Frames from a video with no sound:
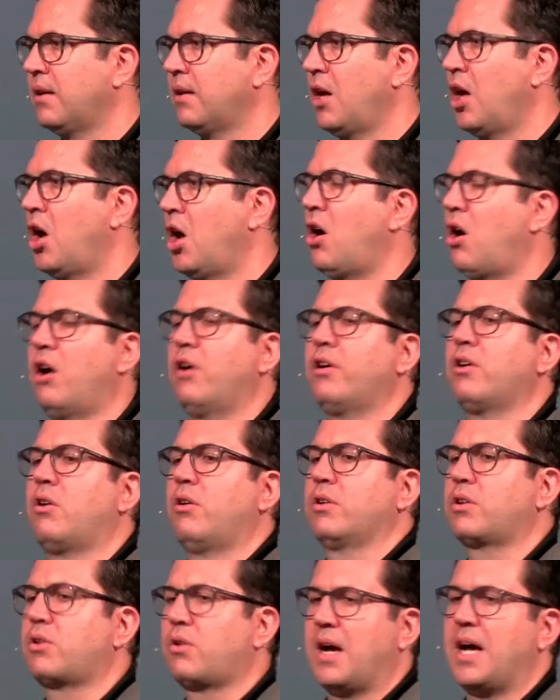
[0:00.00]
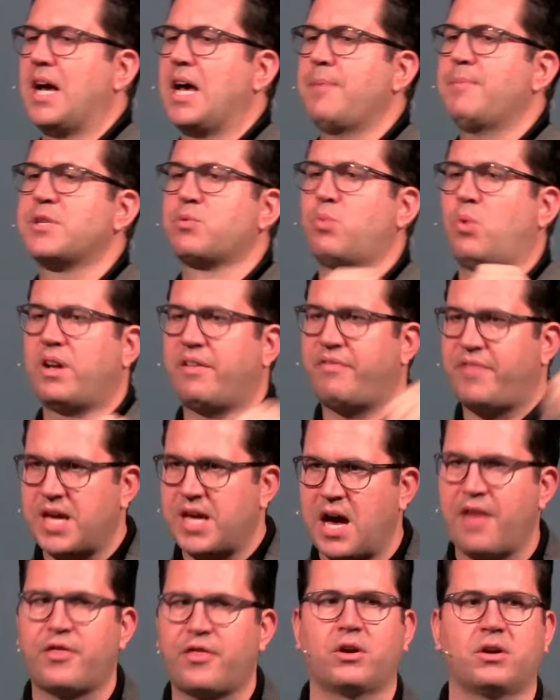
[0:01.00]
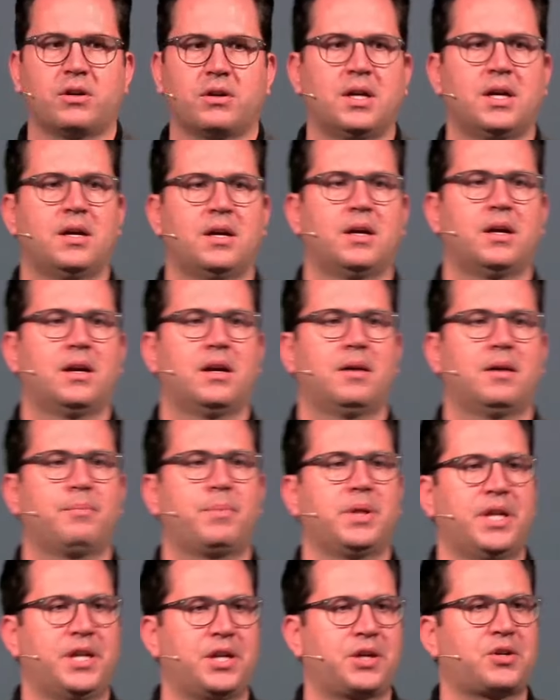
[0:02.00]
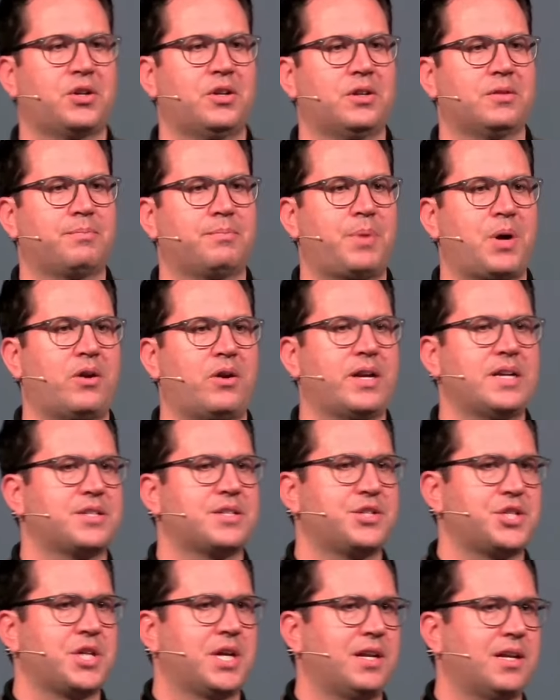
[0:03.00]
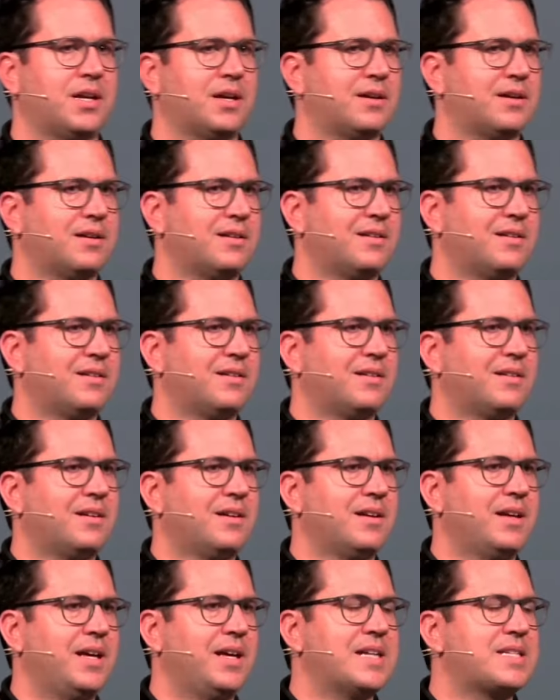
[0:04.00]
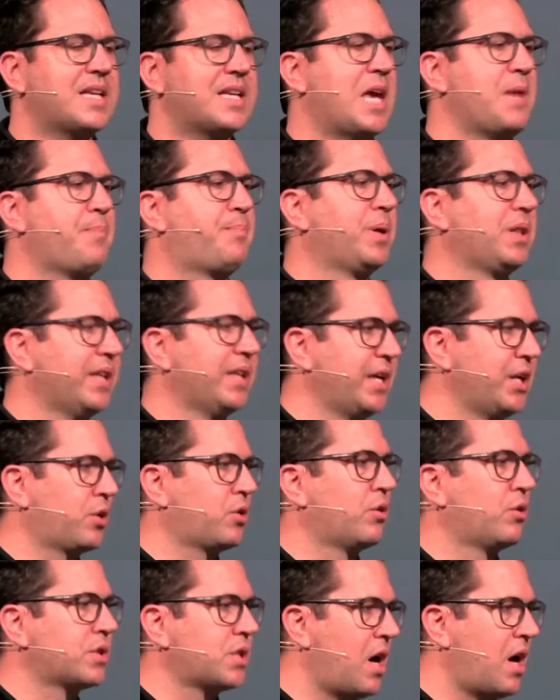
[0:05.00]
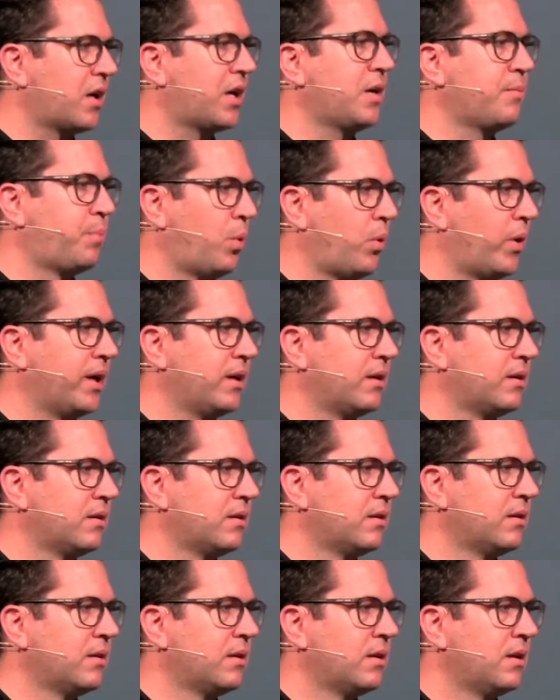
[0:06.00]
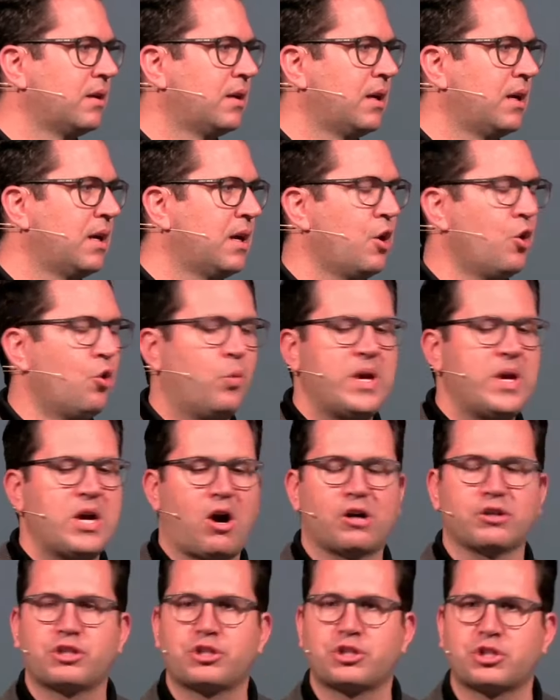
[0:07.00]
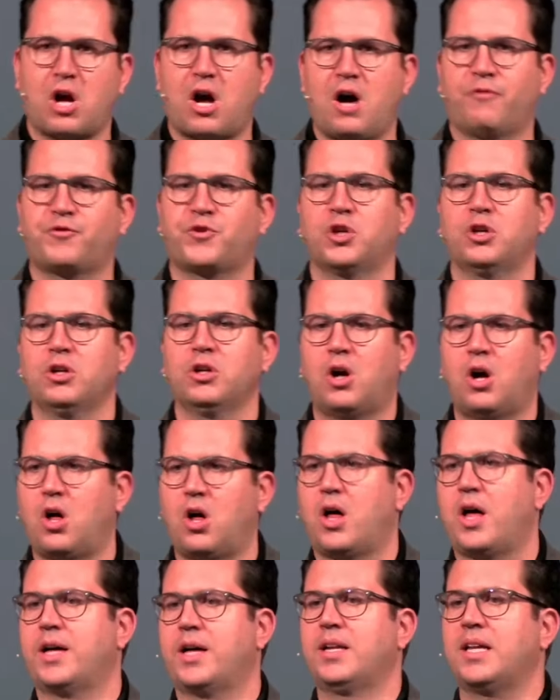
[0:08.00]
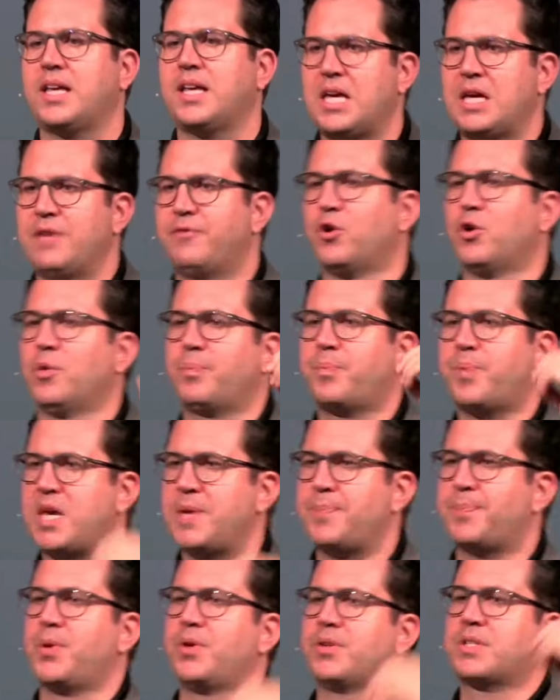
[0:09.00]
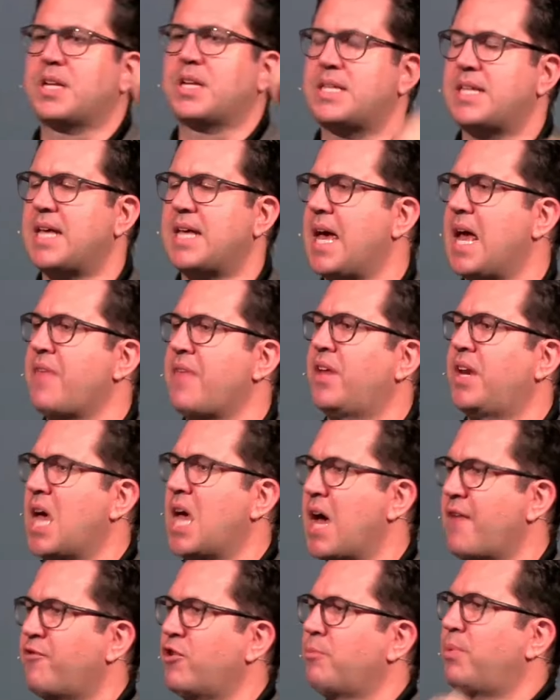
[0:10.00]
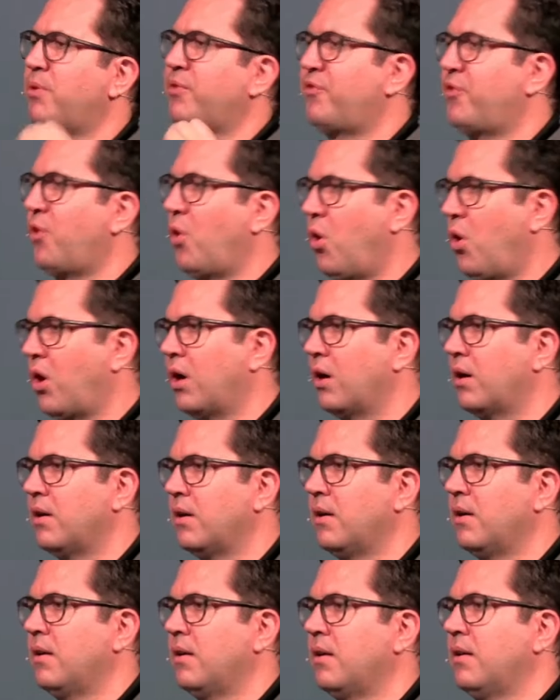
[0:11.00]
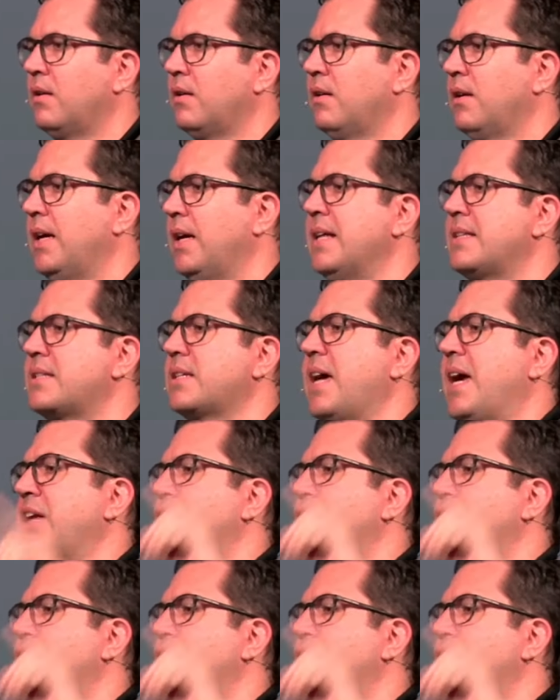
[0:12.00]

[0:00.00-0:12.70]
Hard on crime is one of the other political parties' agenda. It's a political talking point. We are softer on evil people today than ever before. It's a